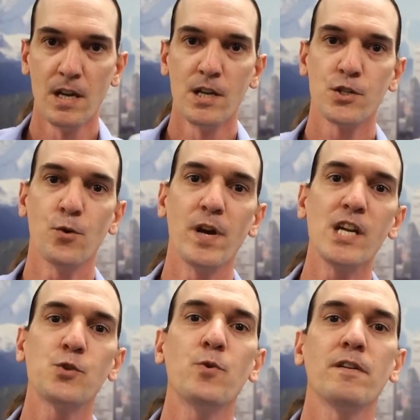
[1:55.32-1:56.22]
So
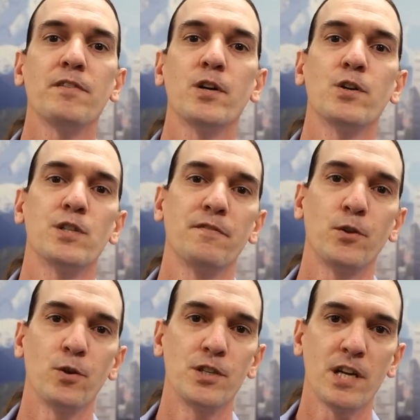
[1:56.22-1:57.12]
each one of those, if
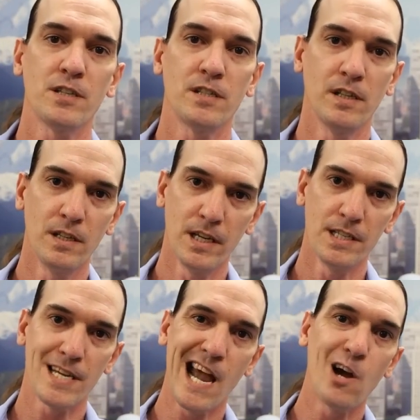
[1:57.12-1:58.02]
they're adjusted,
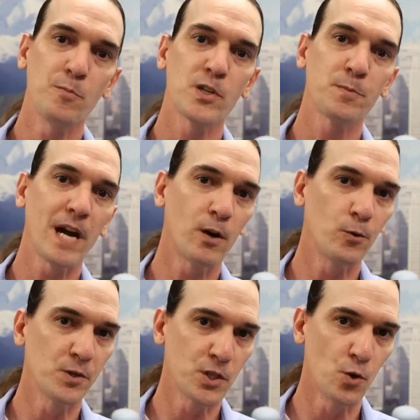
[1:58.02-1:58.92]
it's how much
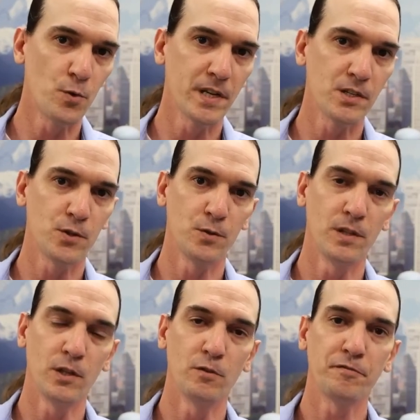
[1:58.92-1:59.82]
power is going to
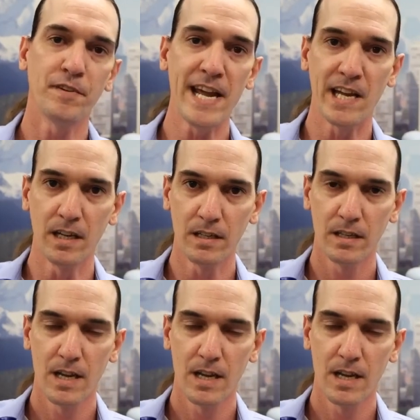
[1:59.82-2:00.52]
the little fan.